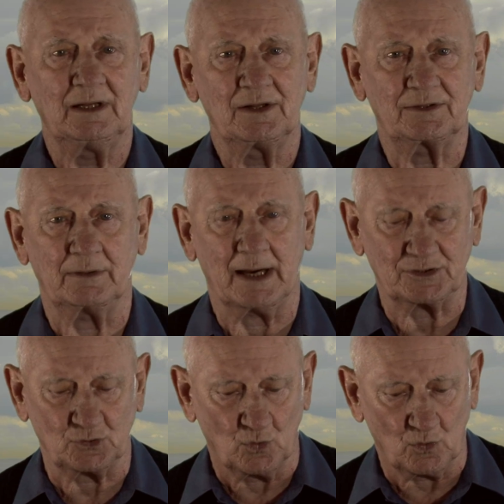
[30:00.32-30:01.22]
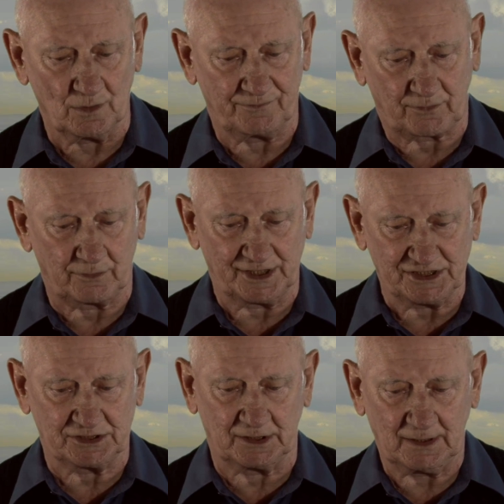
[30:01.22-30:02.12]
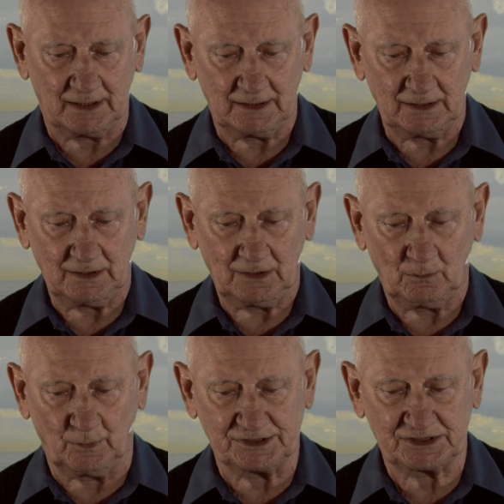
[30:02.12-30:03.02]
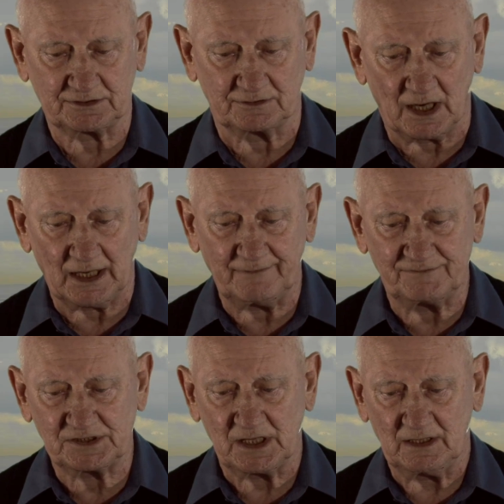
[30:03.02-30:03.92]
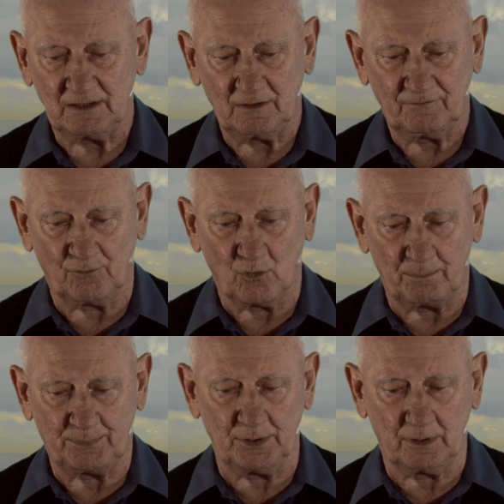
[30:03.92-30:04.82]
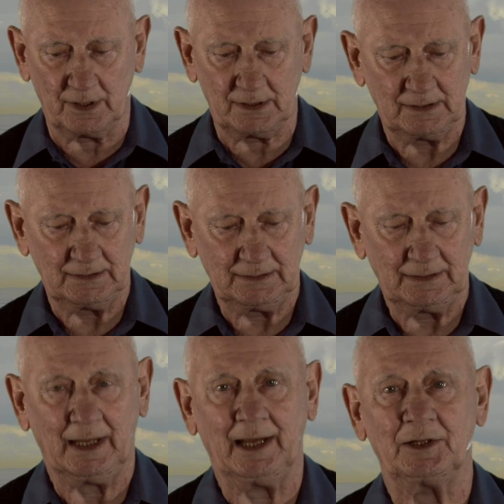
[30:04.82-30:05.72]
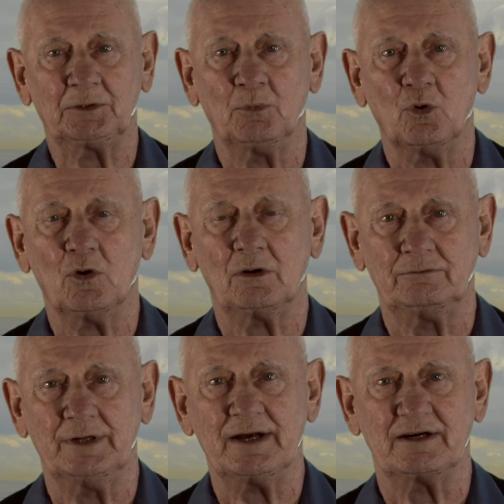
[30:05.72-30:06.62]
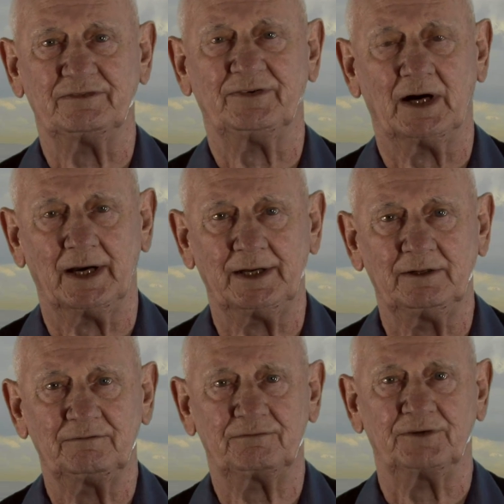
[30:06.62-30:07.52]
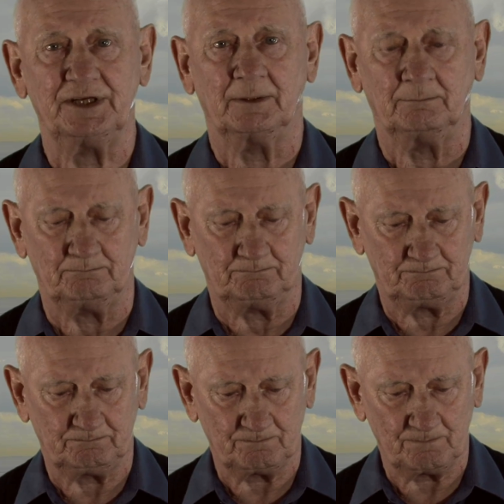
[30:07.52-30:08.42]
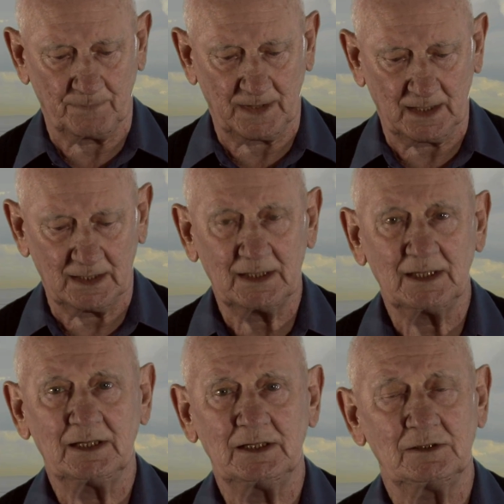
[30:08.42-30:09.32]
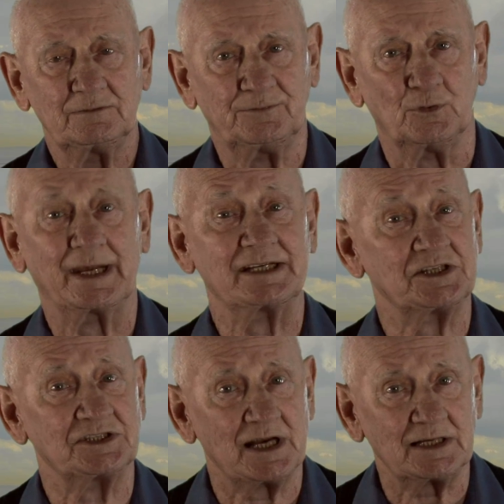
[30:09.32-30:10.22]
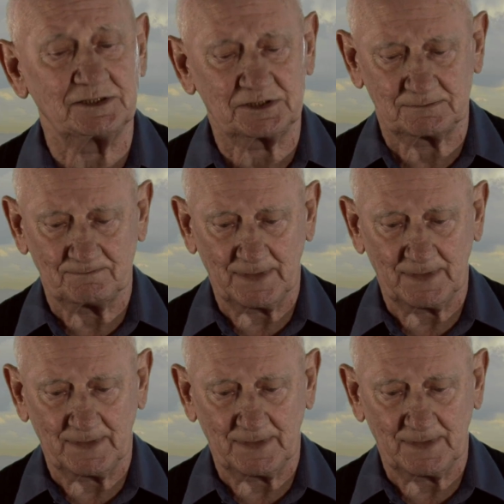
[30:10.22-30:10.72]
throughout all of creation, which strives for purer and more rarefied freedom. For Kazantzakis,